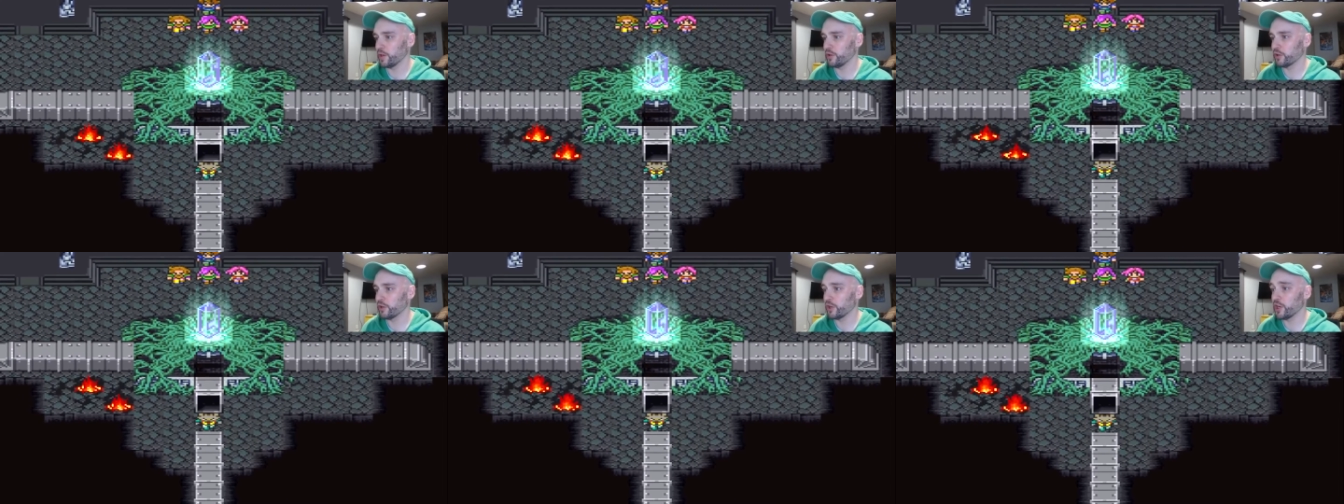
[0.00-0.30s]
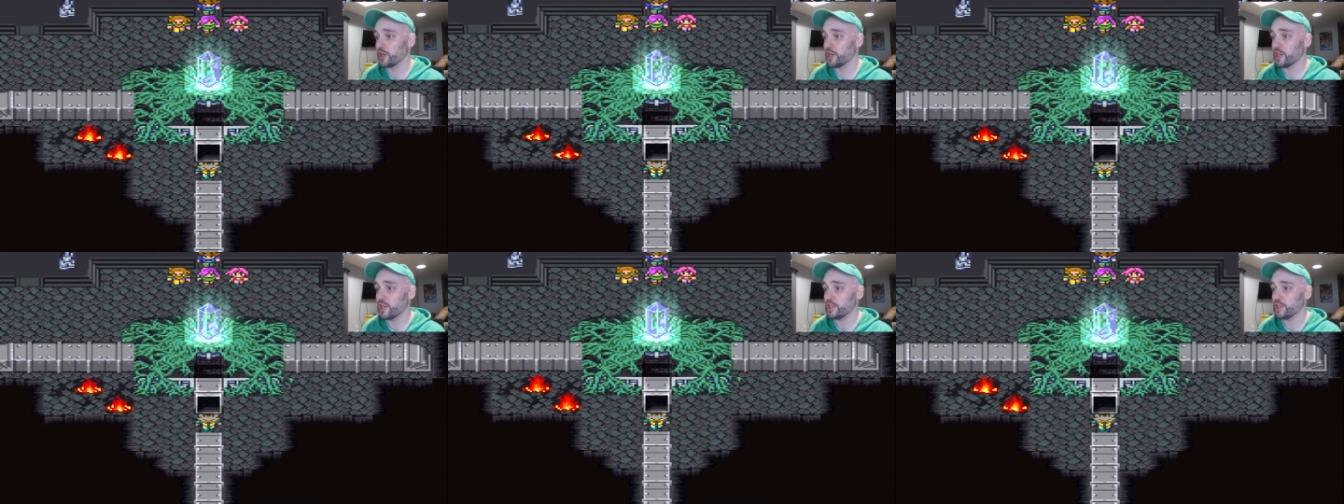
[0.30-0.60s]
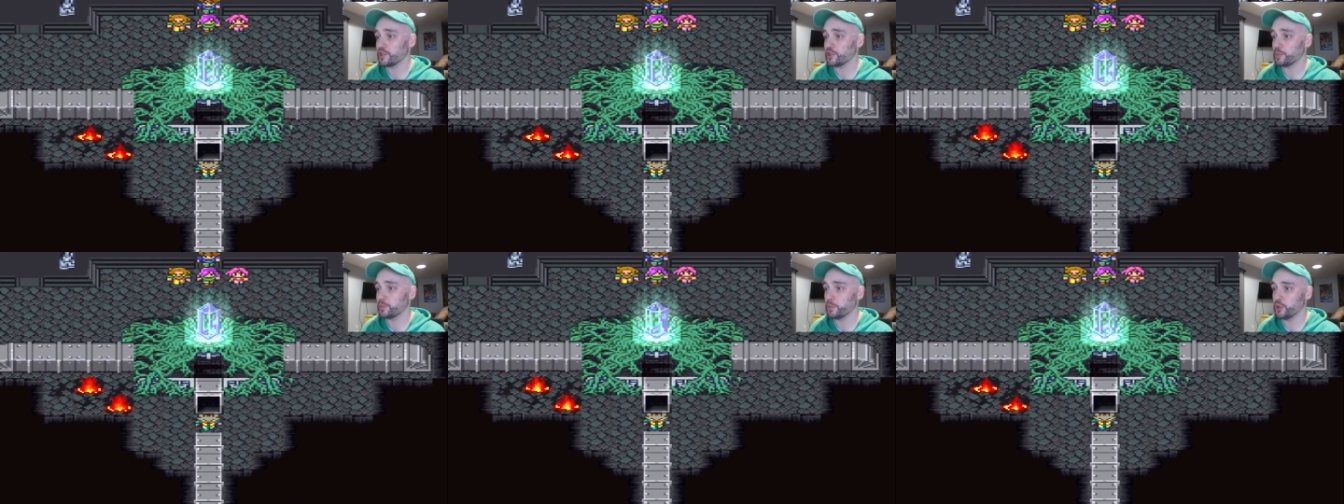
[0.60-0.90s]
You're going to get
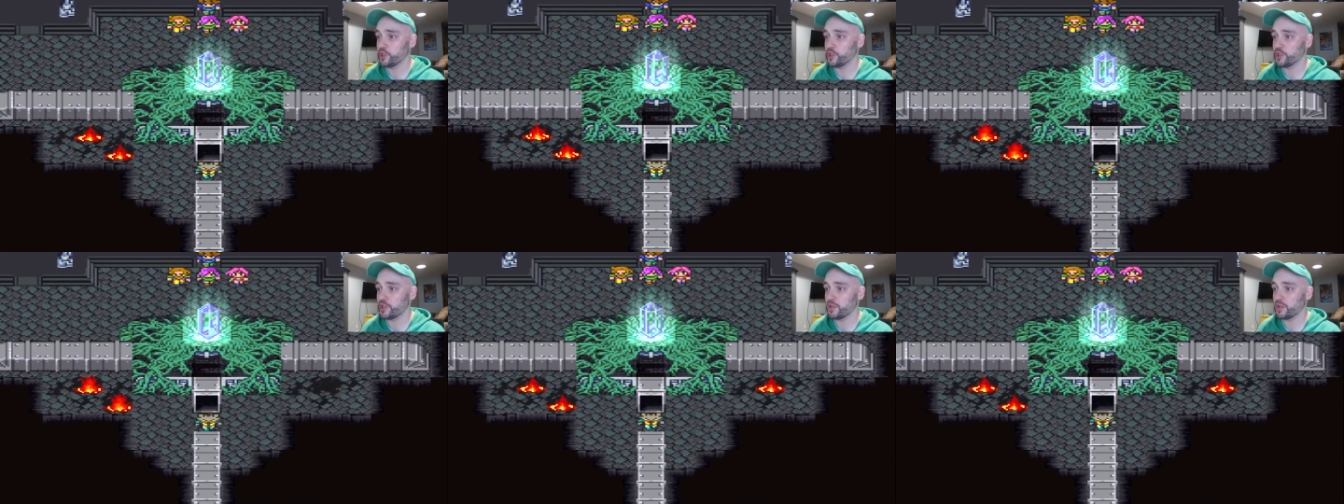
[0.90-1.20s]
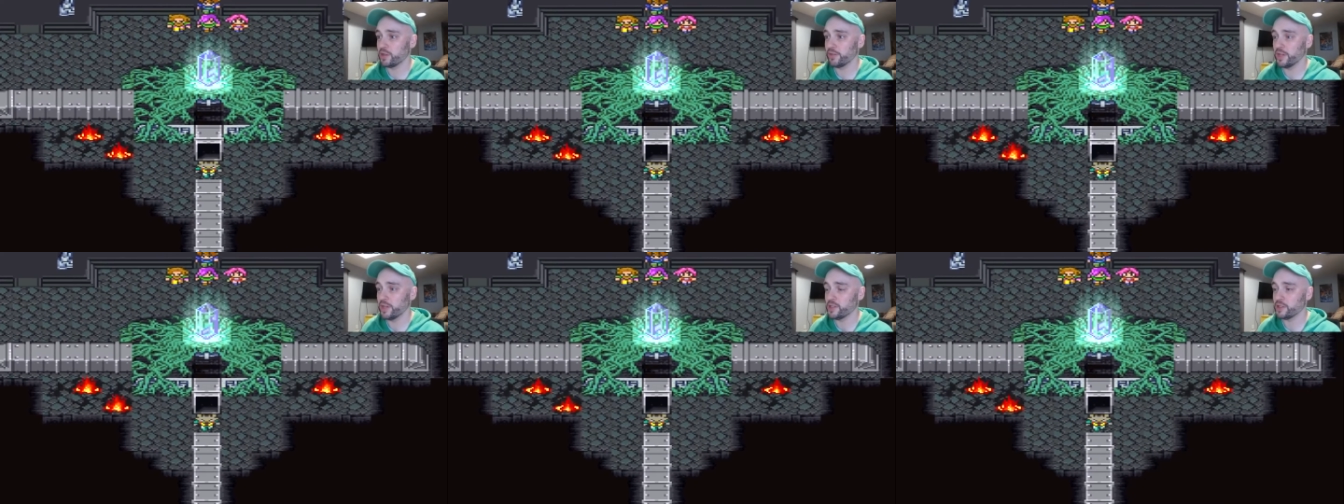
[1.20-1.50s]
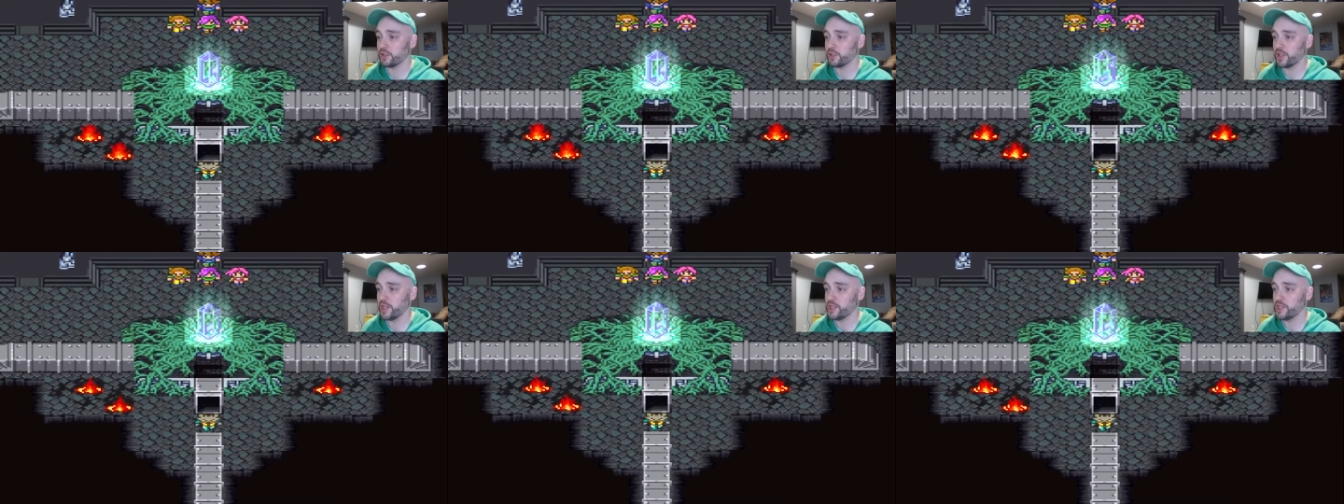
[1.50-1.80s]
smushed in the
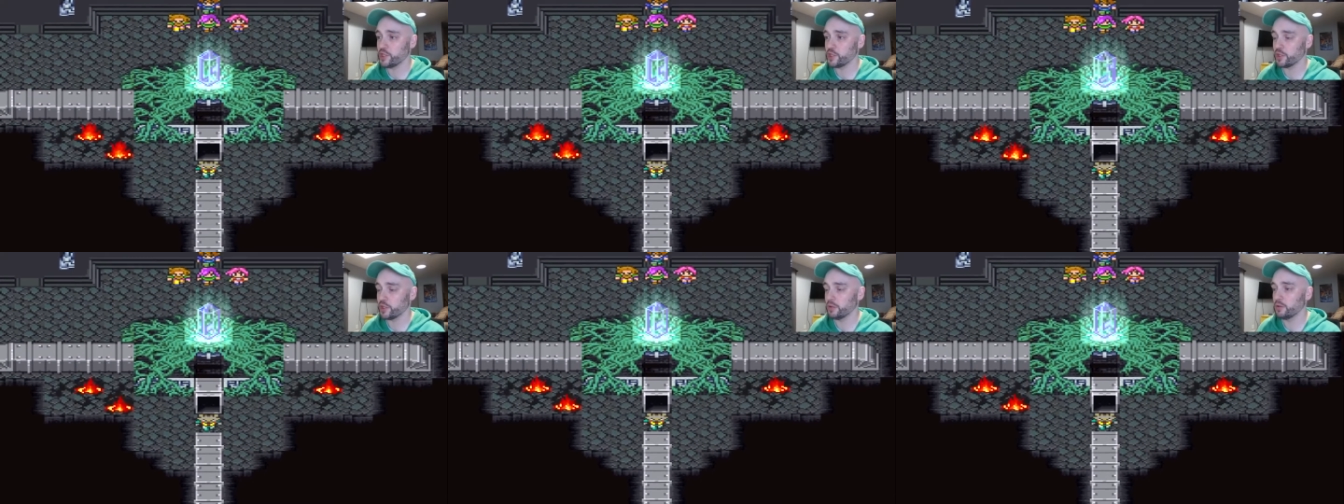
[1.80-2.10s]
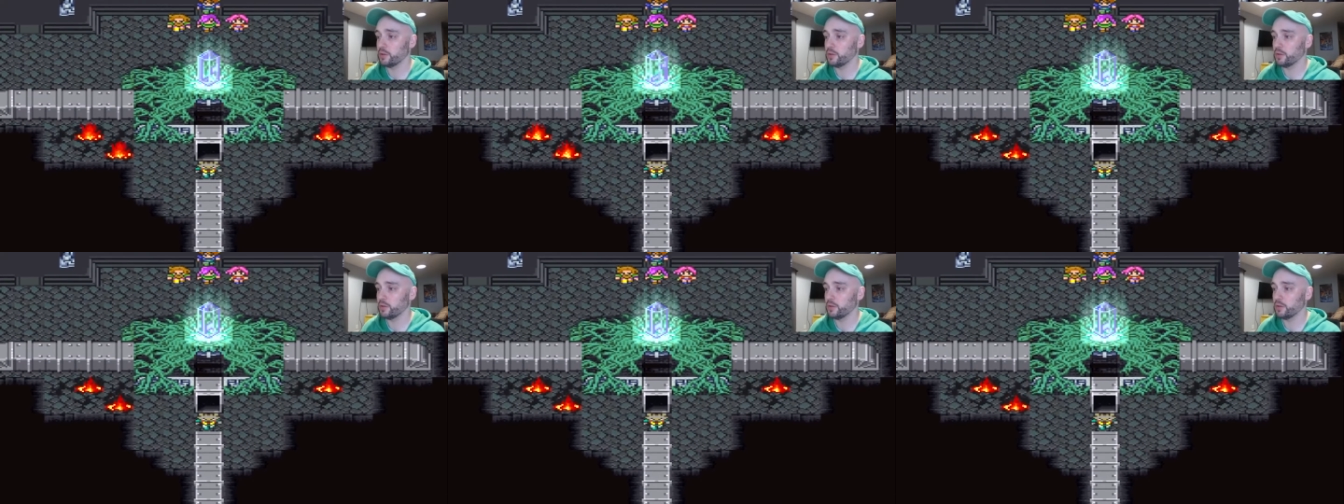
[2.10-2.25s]
ventilation.